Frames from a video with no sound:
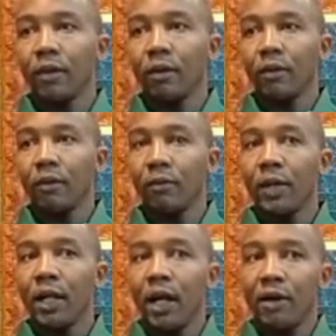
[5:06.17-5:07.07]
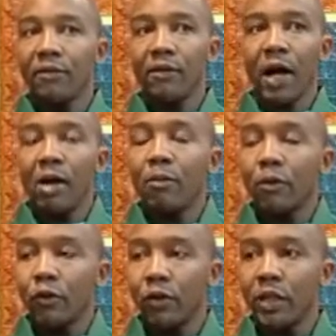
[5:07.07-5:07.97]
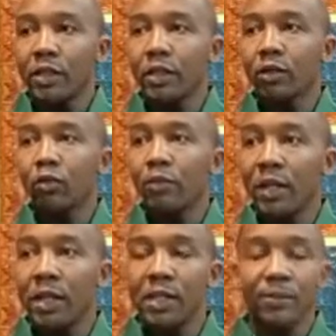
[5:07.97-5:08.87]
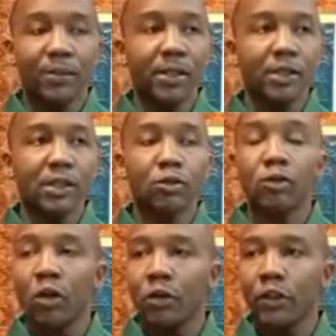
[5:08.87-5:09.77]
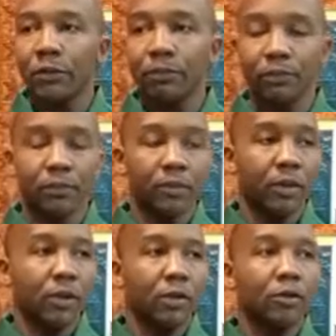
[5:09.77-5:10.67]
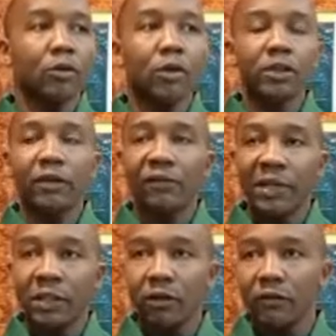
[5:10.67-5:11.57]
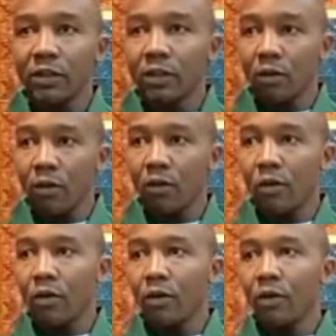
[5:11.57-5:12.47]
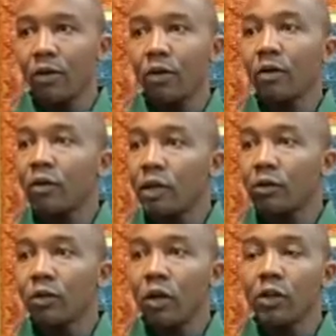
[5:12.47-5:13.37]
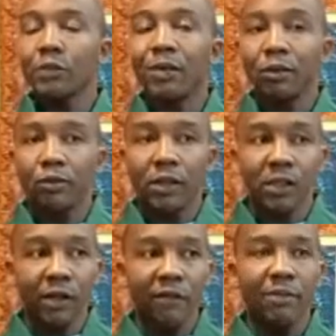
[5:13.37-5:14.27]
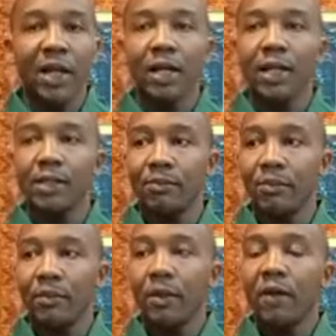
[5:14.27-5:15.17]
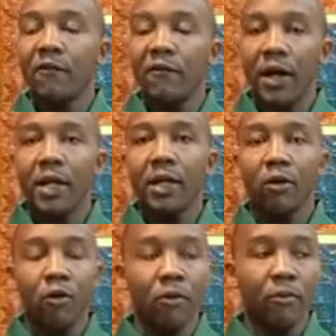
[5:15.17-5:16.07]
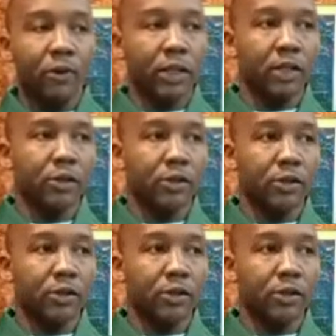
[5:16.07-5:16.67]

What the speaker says: We have an opportunity to be in his presence, to touch him, to touch the fringe of his cloak. Not only to touch, but to receive him and let him find a home within us.